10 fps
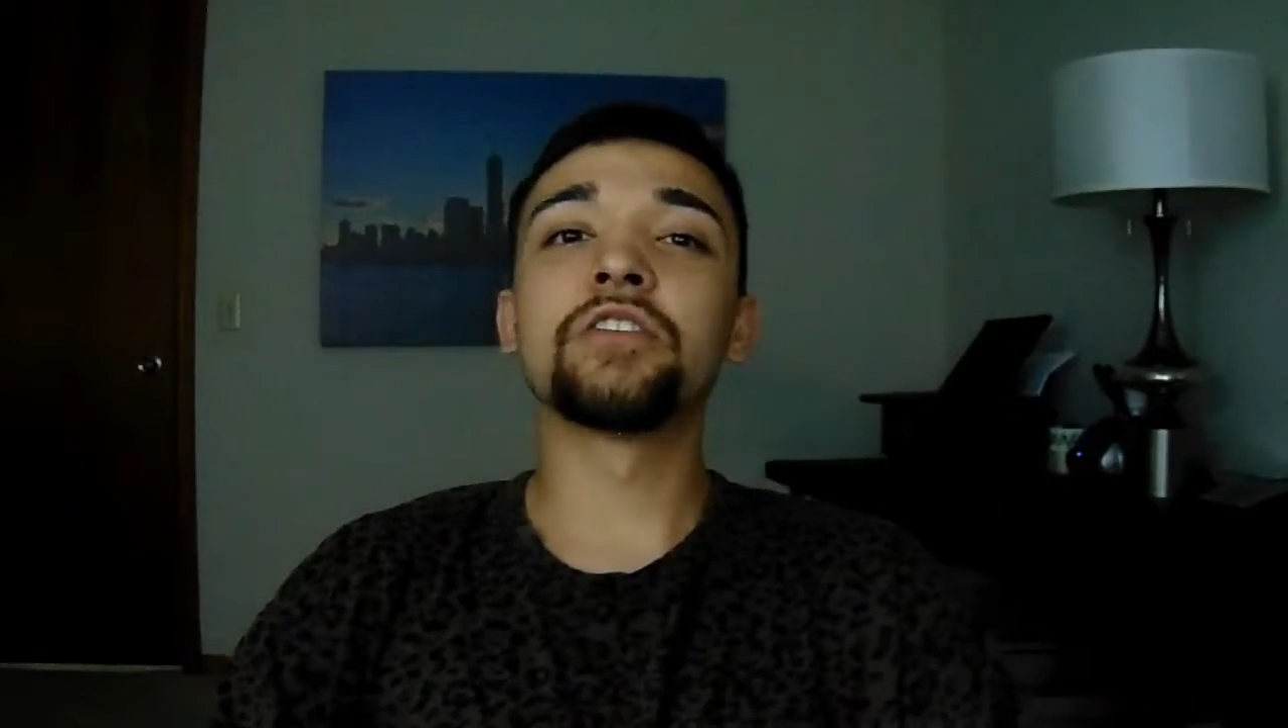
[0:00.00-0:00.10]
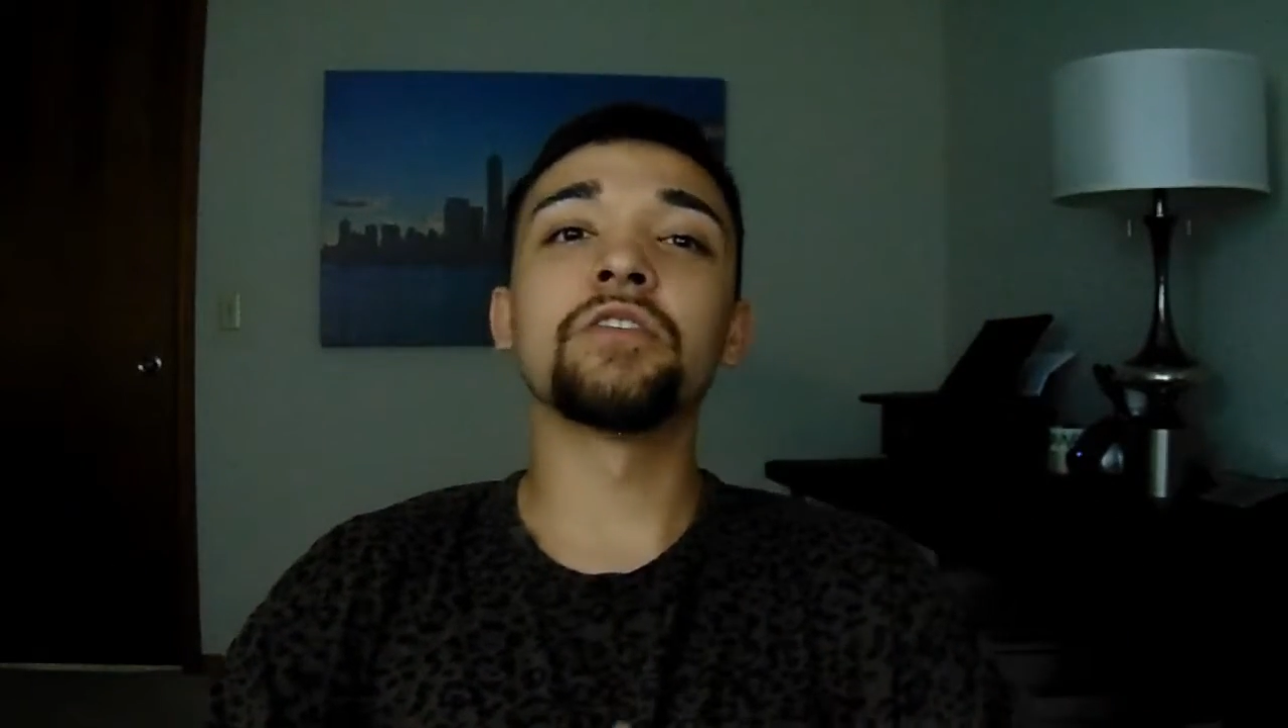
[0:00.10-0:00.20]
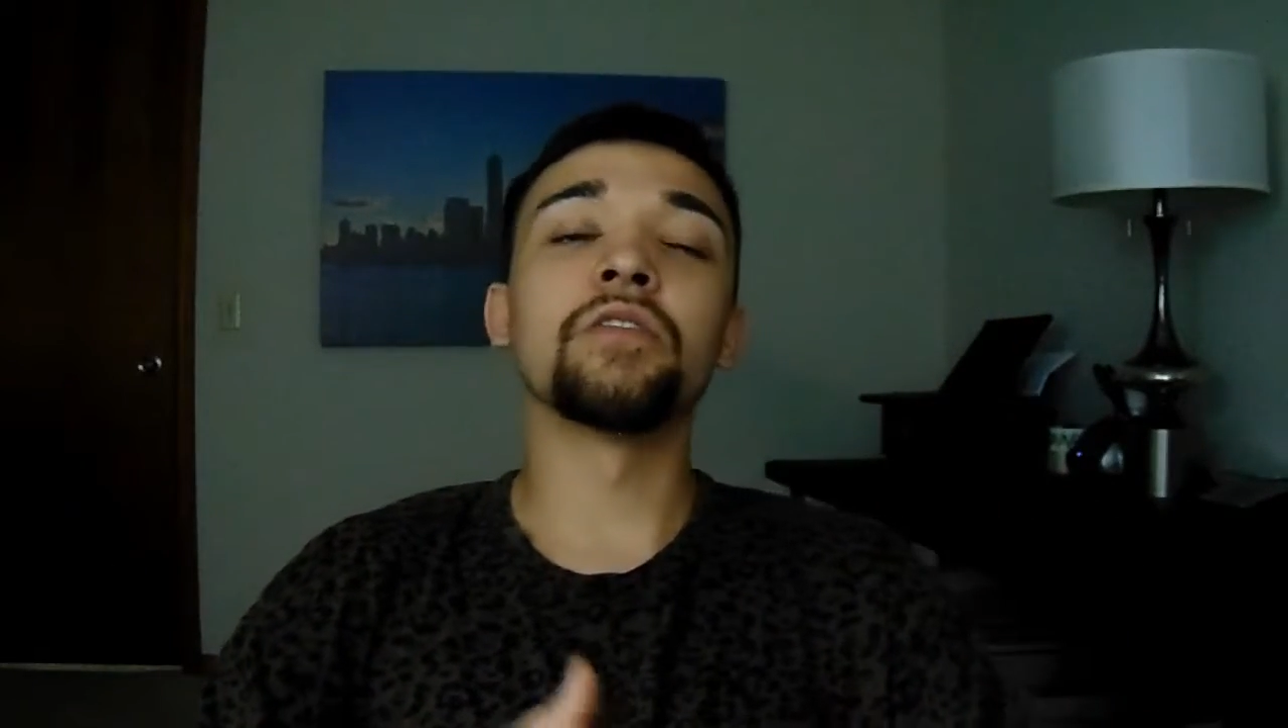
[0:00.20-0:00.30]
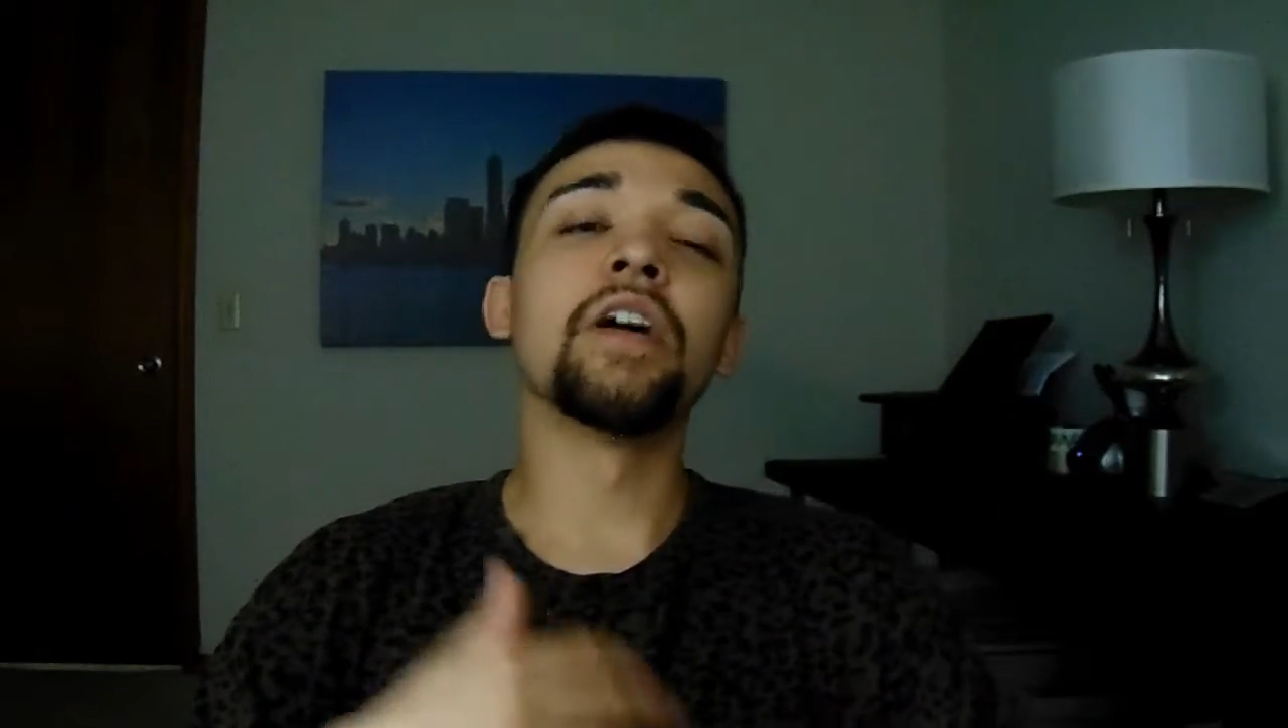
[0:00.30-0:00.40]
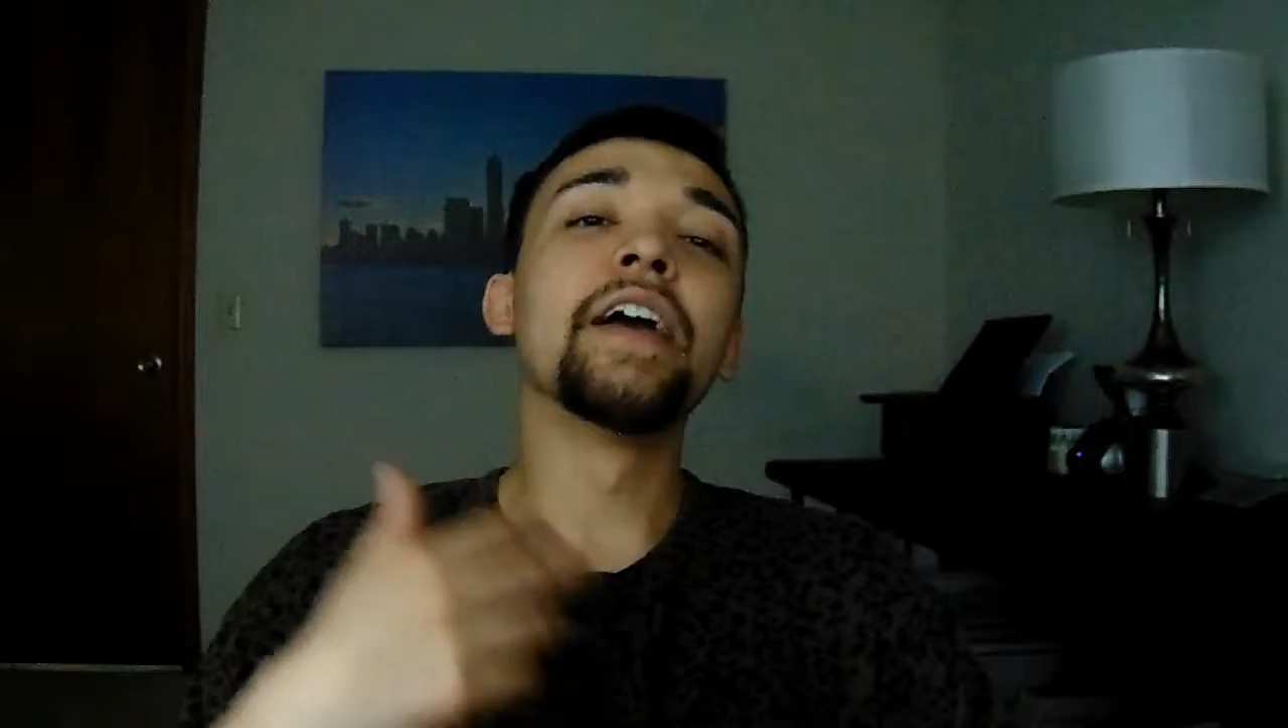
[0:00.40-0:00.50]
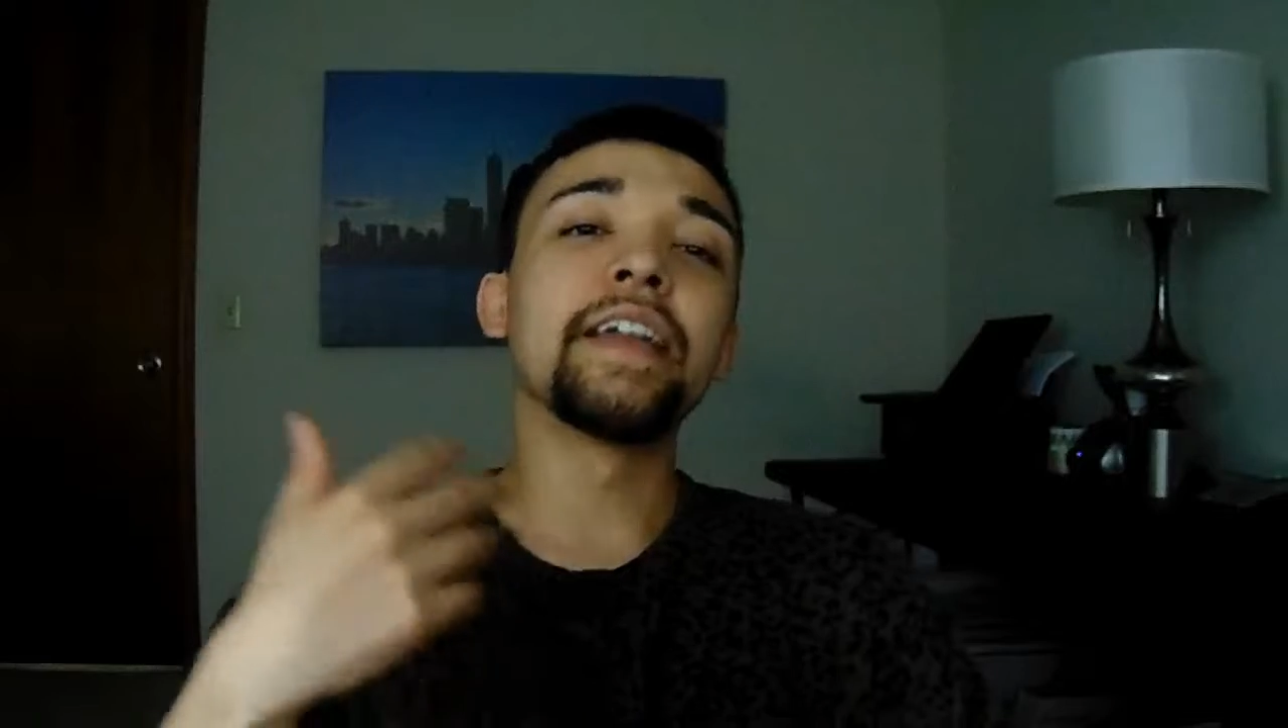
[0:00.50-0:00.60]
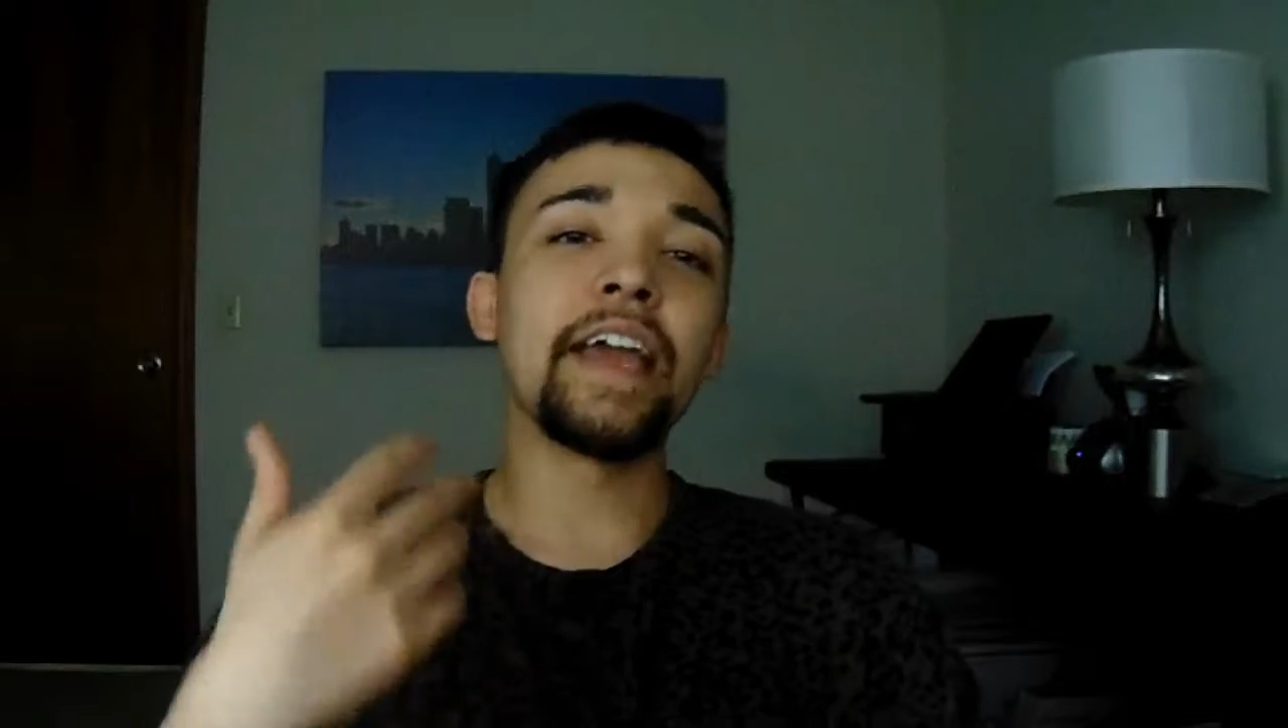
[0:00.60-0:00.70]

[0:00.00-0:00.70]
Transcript: you to